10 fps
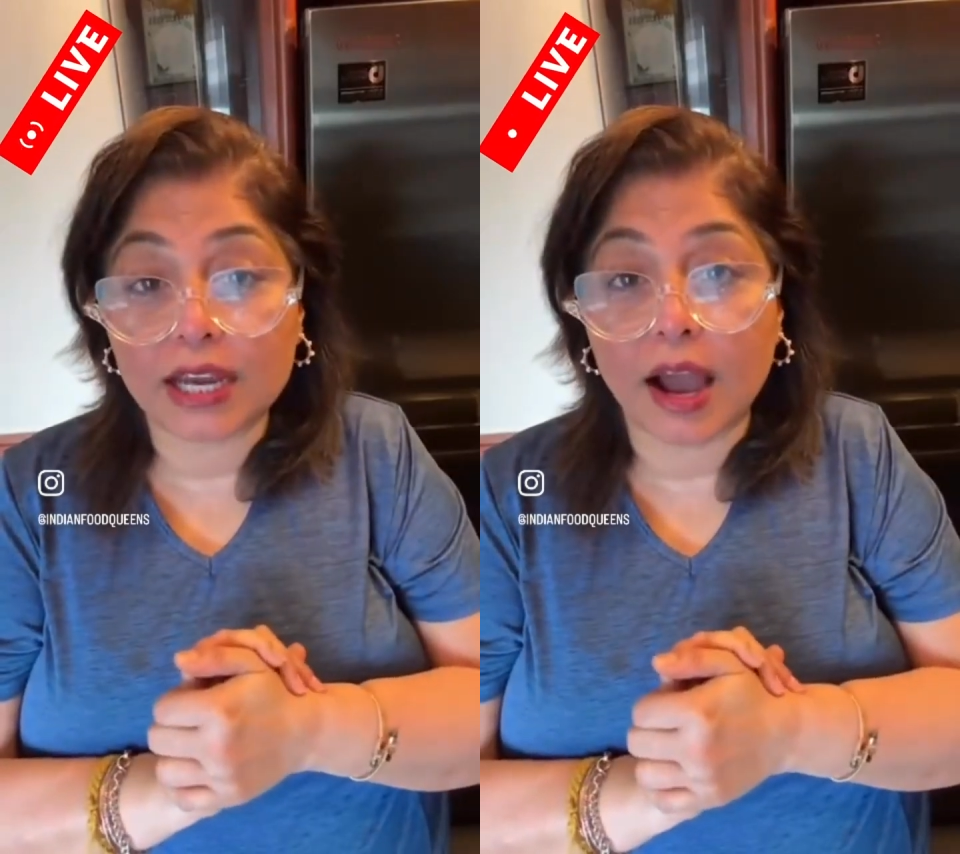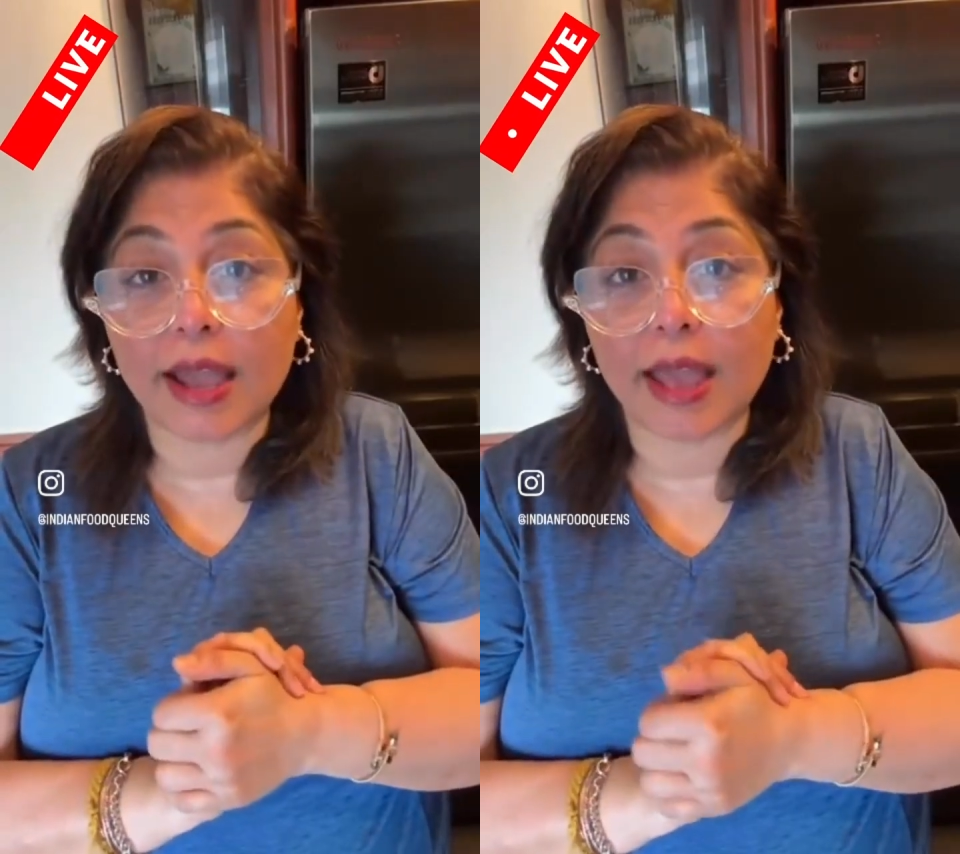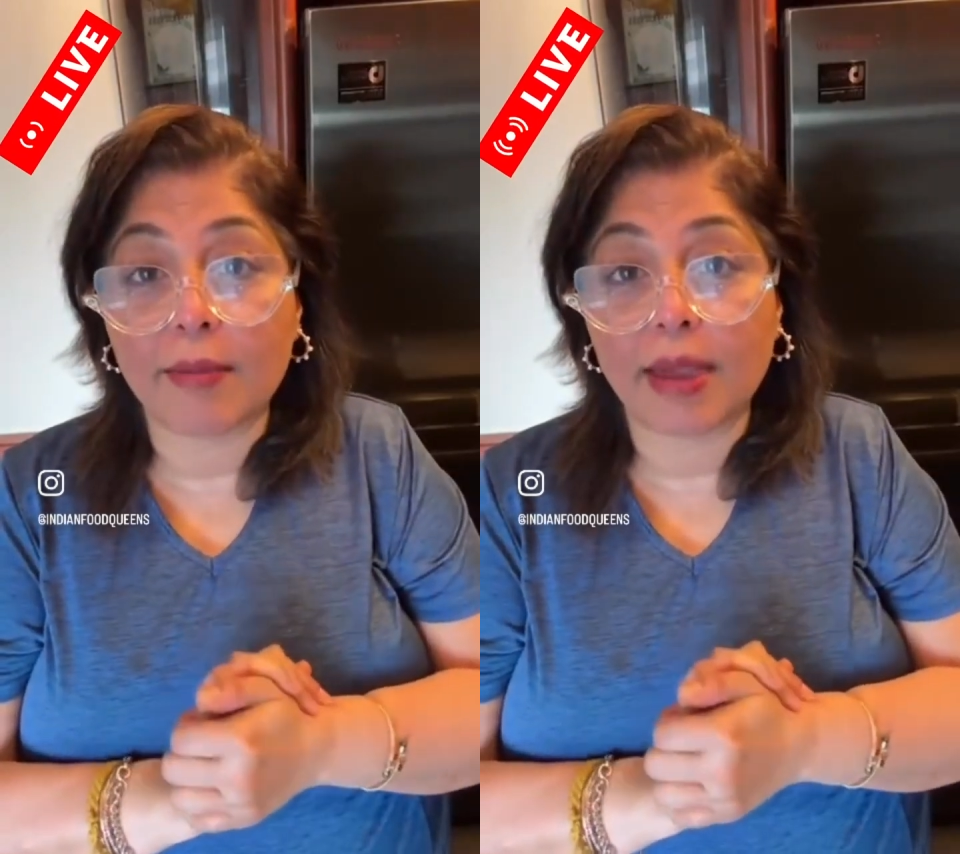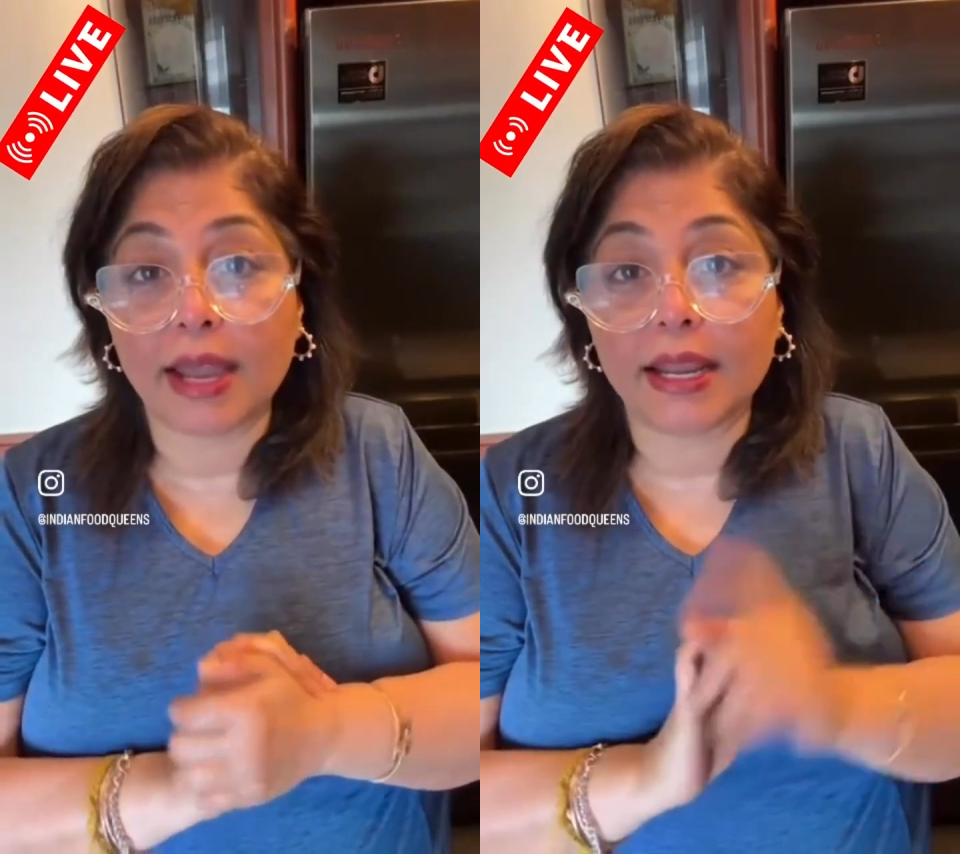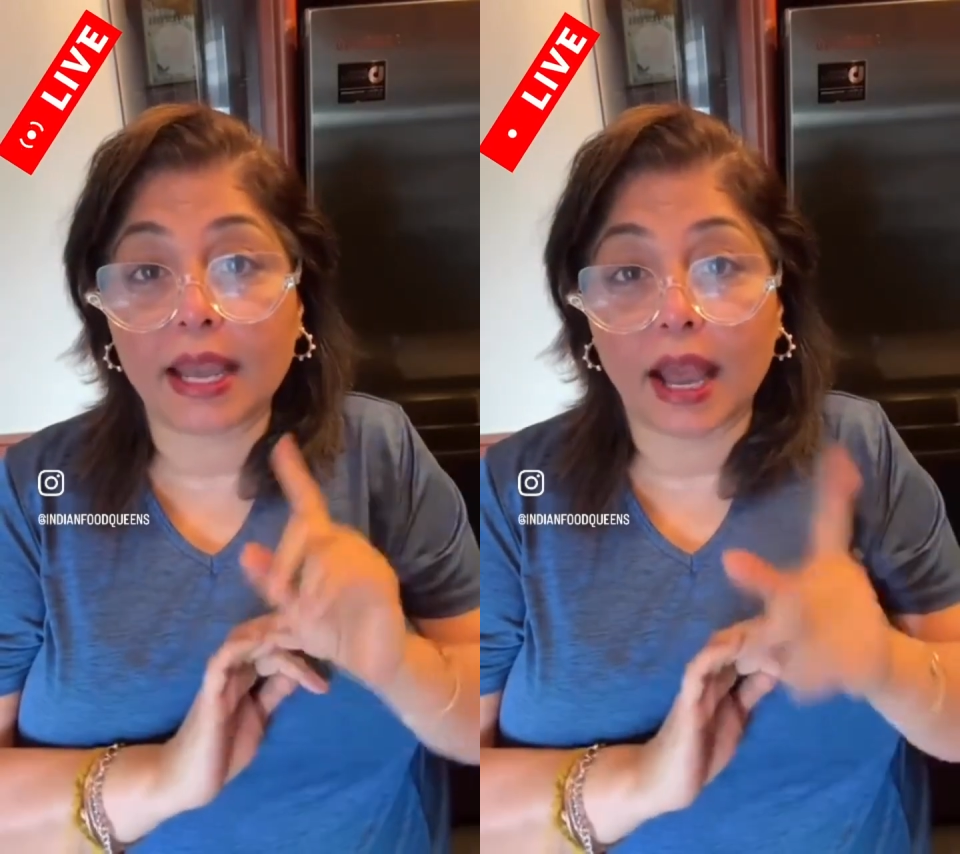I am
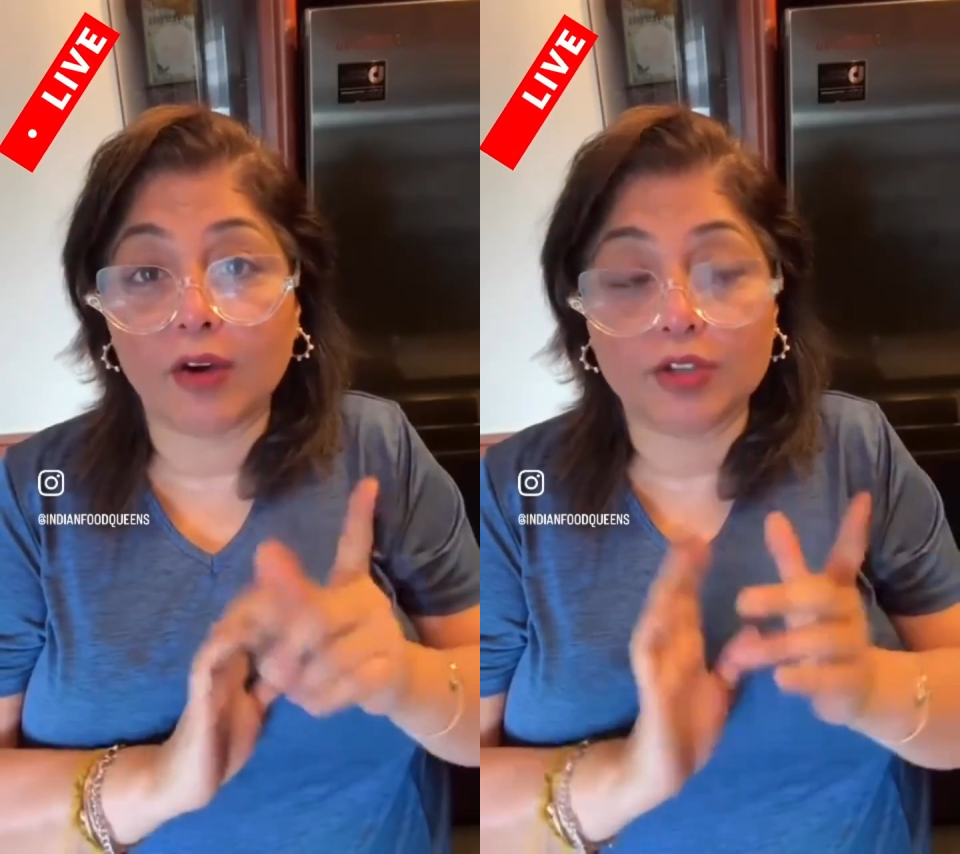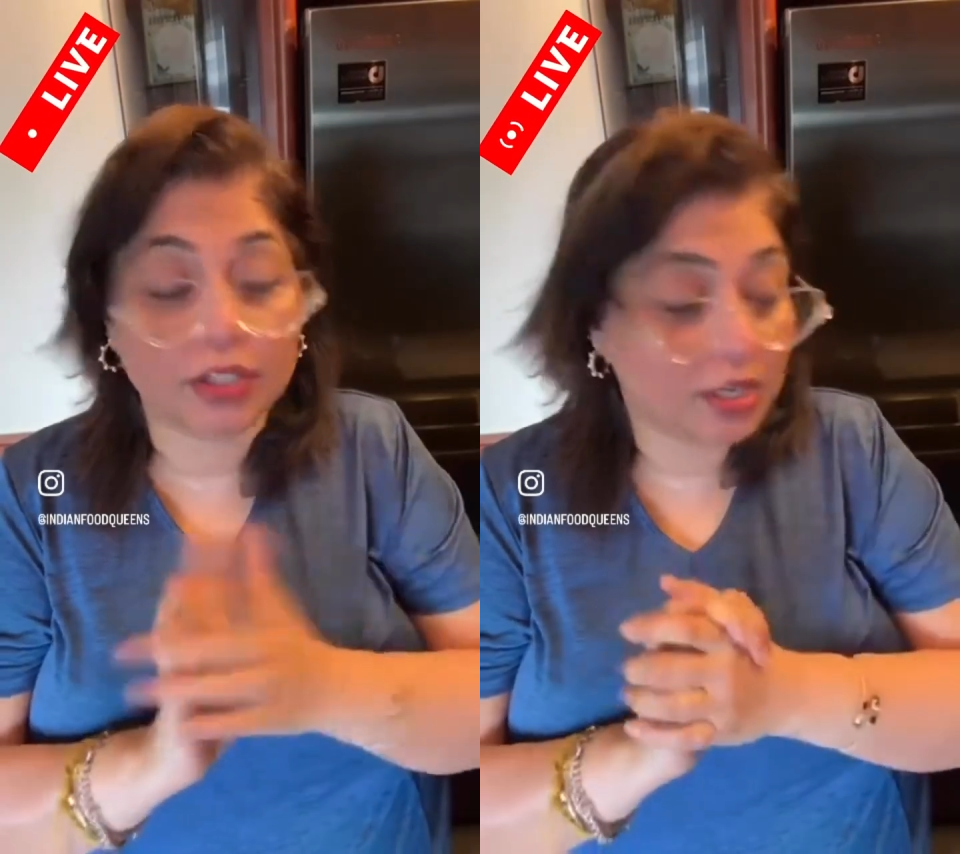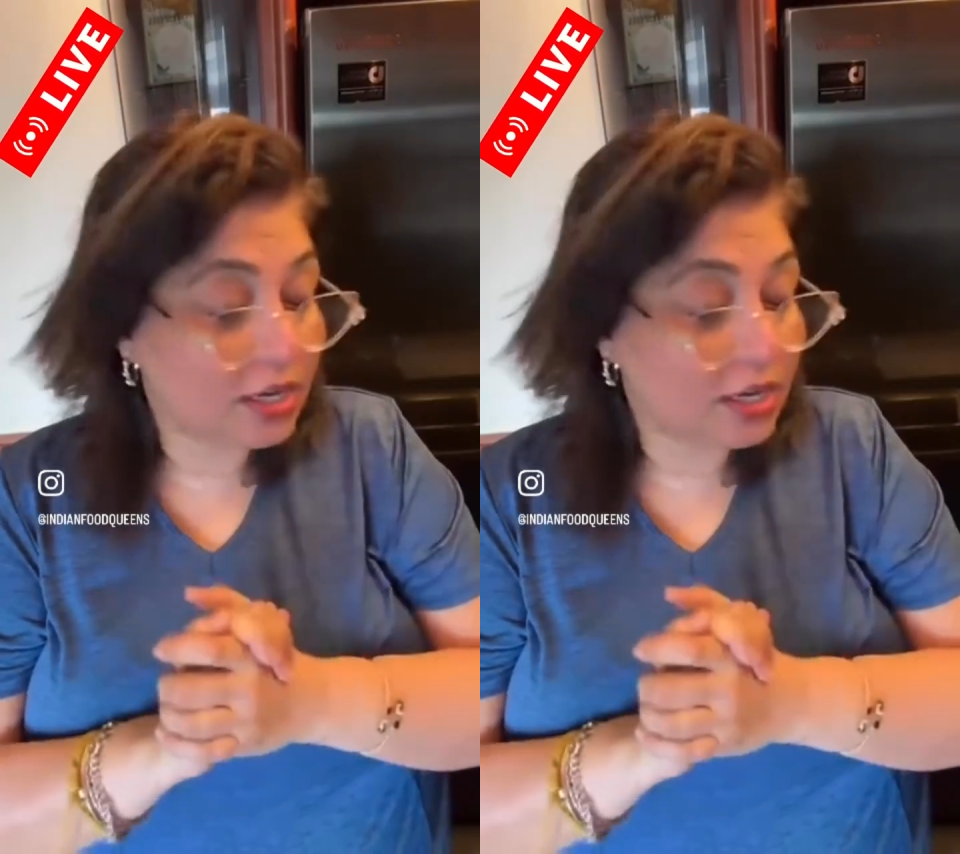heading out.